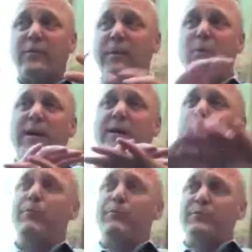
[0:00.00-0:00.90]
Remember, we got
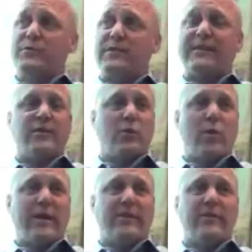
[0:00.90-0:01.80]
sent to the
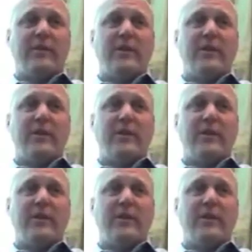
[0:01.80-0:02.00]
winds.